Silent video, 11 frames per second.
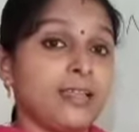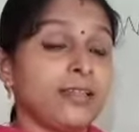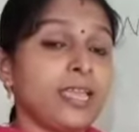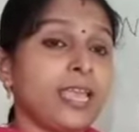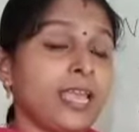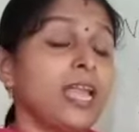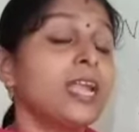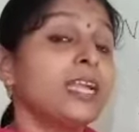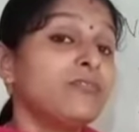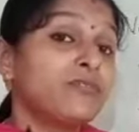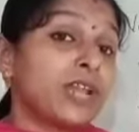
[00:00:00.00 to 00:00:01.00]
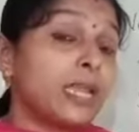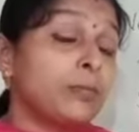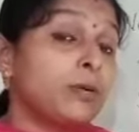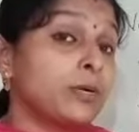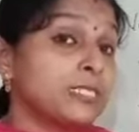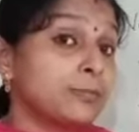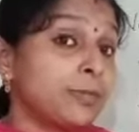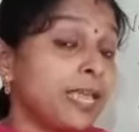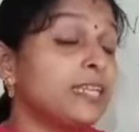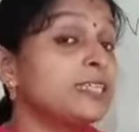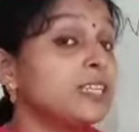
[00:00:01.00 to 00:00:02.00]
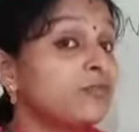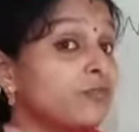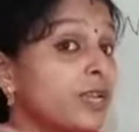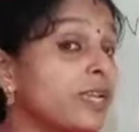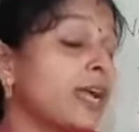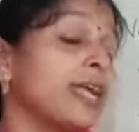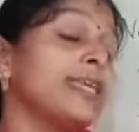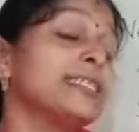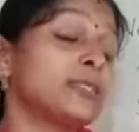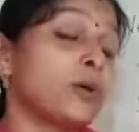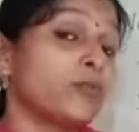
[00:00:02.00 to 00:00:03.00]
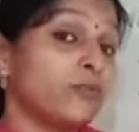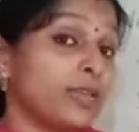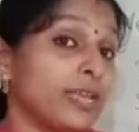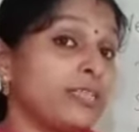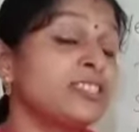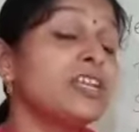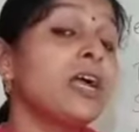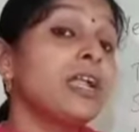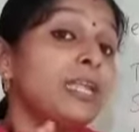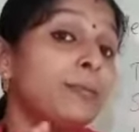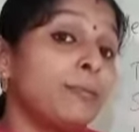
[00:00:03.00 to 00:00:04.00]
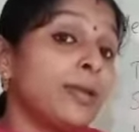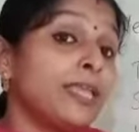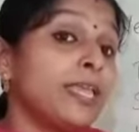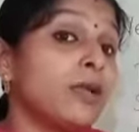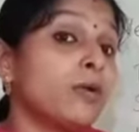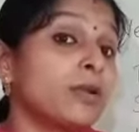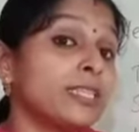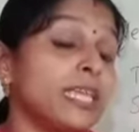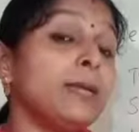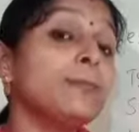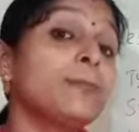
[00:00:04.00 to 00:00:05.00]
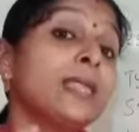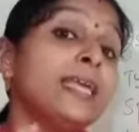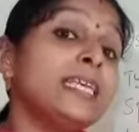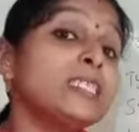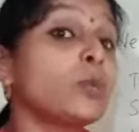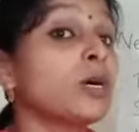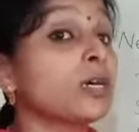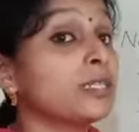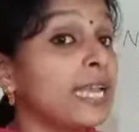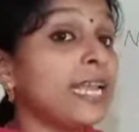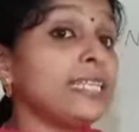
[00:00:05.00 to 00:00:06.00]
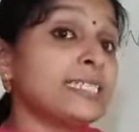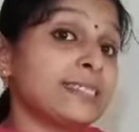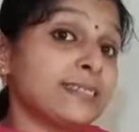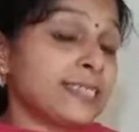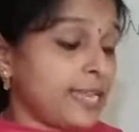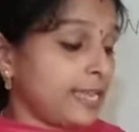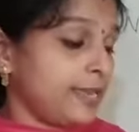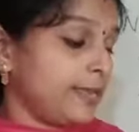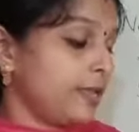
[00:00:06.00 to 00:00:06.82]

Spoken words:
Okay, different birds make different kinds of nest depending on the place where they stay.